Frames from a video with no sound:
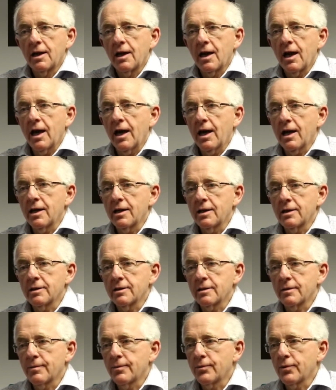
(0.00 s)
And
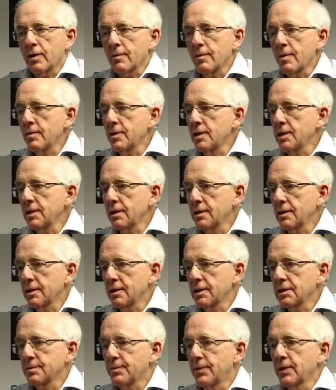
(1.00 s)
probably
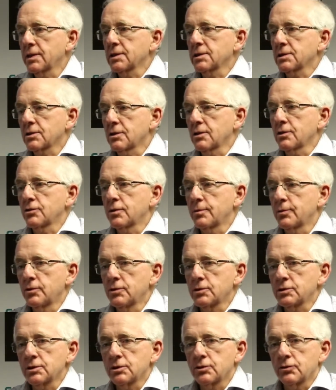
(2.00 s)
his biggest
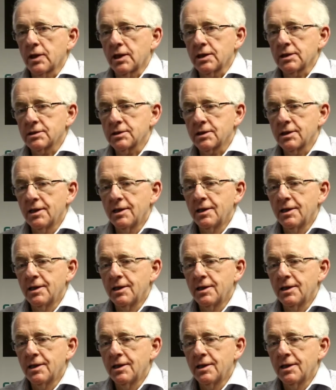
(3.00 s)
contribution to us